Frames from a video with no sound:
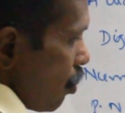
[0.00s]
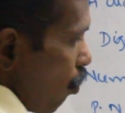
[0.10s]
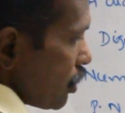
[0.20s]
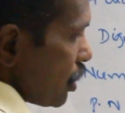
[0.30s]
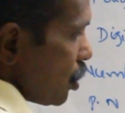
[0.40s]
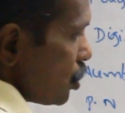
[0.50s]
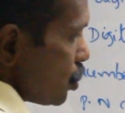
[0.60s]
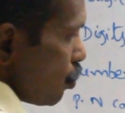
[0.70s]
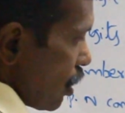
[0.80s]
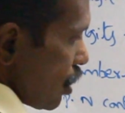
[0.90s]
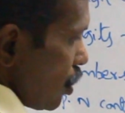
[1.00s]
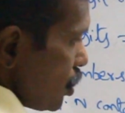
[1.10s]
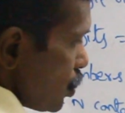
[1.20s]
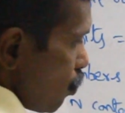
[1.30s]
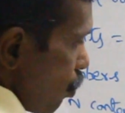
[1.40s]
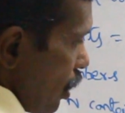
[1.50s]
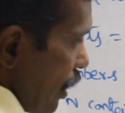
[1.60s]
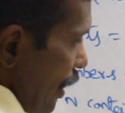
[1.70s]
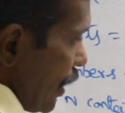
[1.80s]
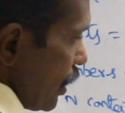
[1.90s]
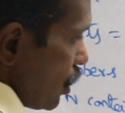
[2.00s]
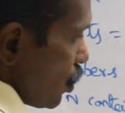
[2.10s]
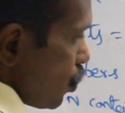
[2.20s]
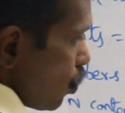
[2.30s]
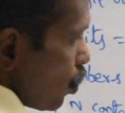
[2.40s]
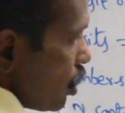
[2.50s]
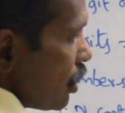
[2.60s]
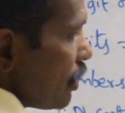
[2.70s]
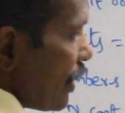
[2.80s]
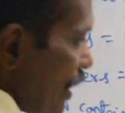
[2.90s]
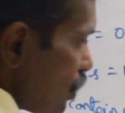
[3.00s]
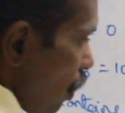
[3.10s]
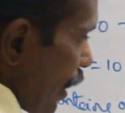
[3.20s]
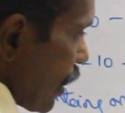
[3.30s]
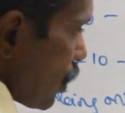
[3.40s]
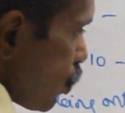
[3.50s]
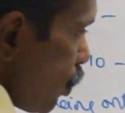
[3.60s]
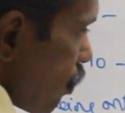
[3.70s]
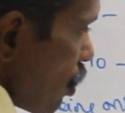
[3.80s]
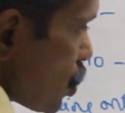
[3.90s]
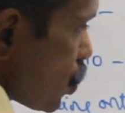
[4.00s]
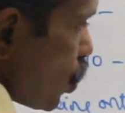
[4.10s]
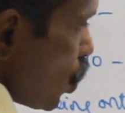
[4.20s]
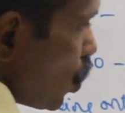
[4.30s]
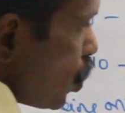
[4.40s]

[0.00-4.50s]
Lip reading: What are those? 1 and 2. That is why 2 equals to